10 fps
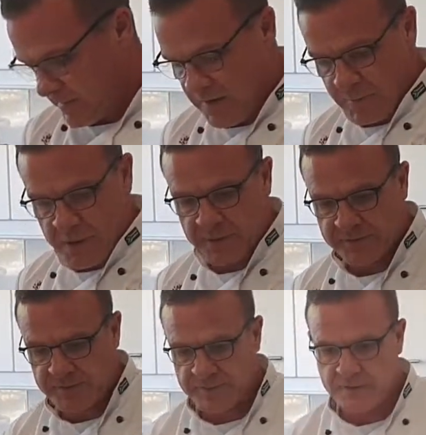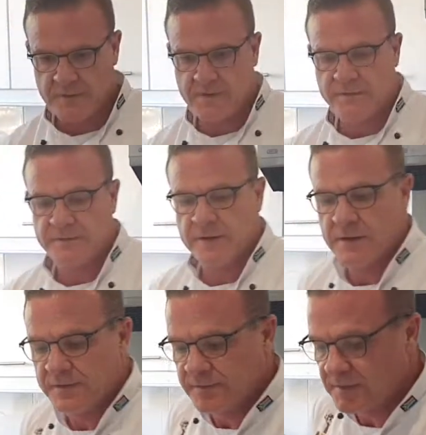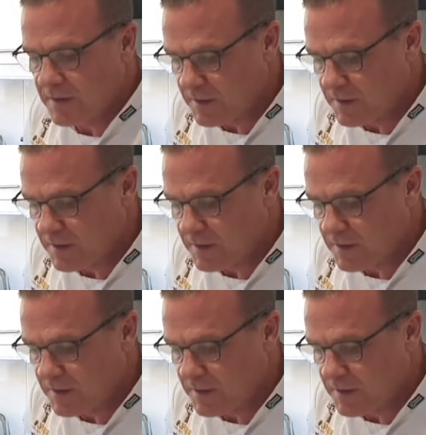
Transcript: 5 minutes until it's